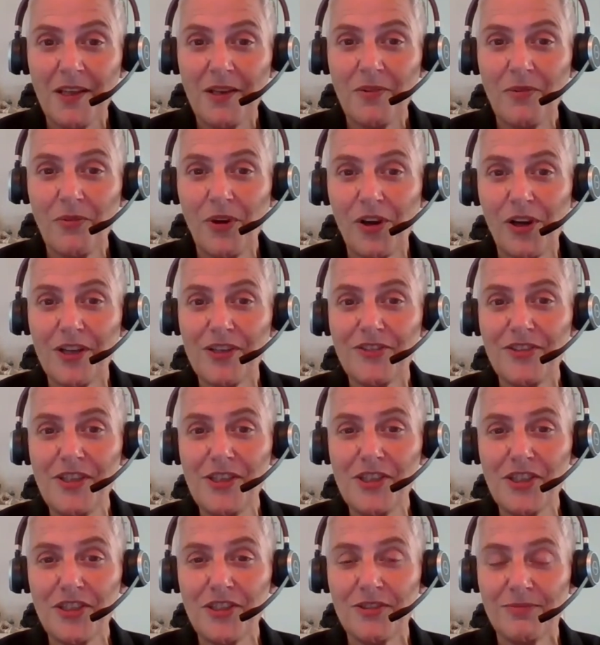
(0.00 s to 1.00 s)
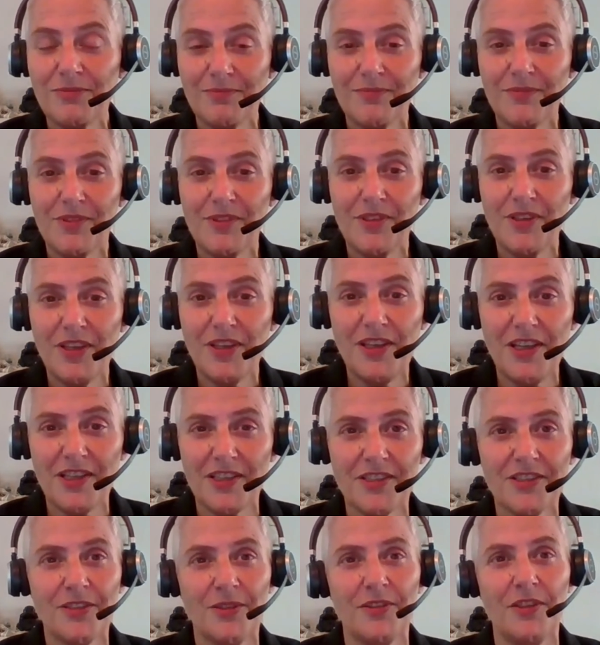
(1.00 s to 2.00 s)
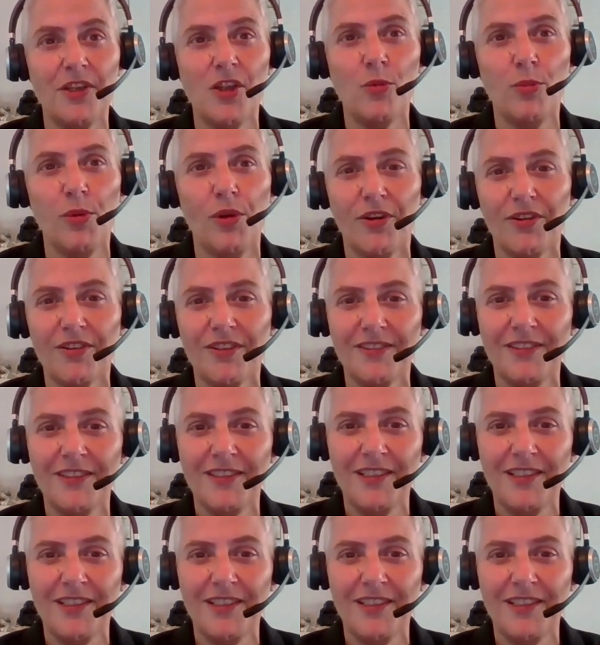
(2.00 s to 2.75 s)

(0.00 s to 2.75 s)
where I teach kids from a new block